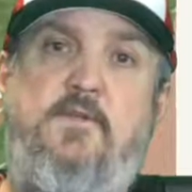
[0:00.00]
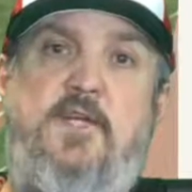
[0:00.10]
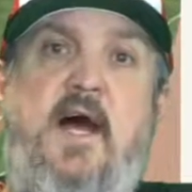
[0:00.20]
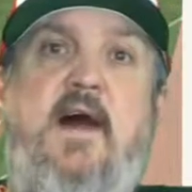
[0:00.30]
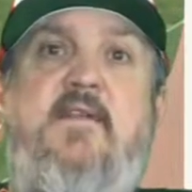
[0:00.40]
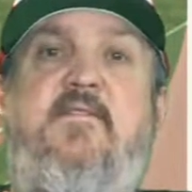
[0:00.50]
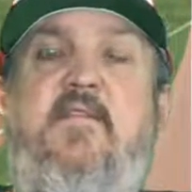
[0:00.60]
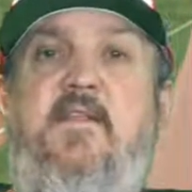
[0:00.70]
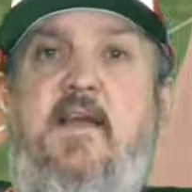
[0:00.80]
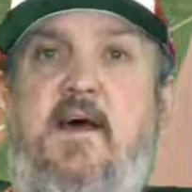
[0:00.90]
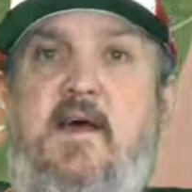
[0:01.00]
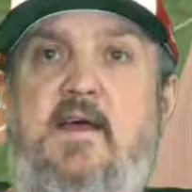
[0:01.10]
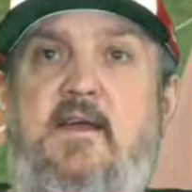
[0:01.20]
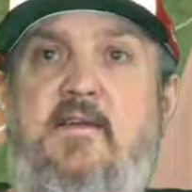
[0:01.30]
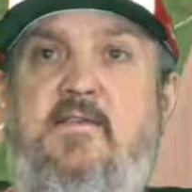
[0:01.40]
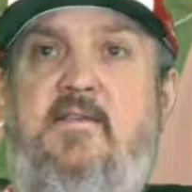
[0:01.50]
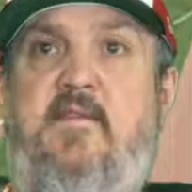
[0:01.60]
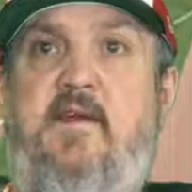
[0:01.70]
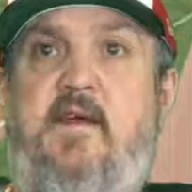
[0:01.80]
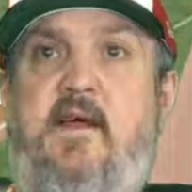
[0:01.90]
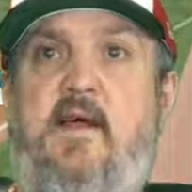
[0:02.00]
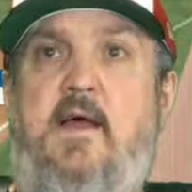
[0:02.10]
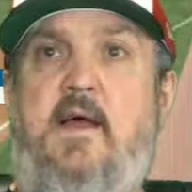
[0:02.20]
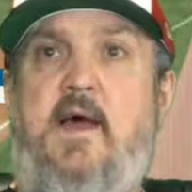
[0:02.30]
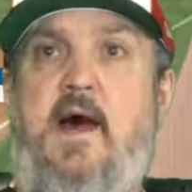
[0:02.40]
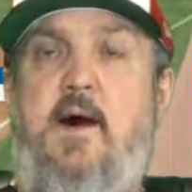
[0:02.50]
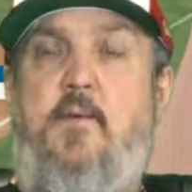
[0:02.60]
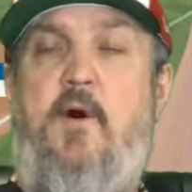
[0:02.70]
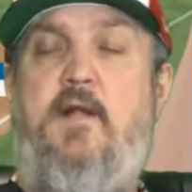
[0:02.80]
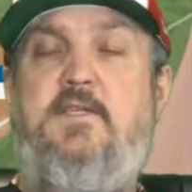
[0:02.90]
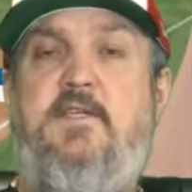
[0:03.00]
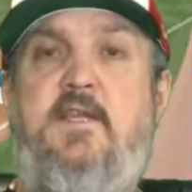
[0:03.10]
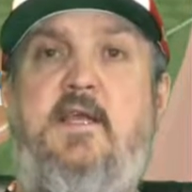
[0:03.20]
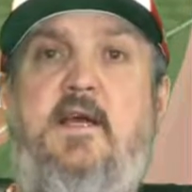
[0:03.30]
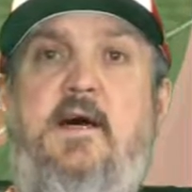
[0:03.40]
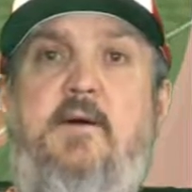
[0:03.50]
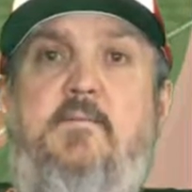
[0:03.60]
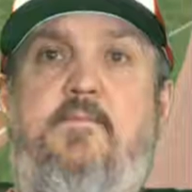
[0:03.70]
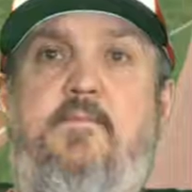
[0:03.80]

Giants and the A's. I watched the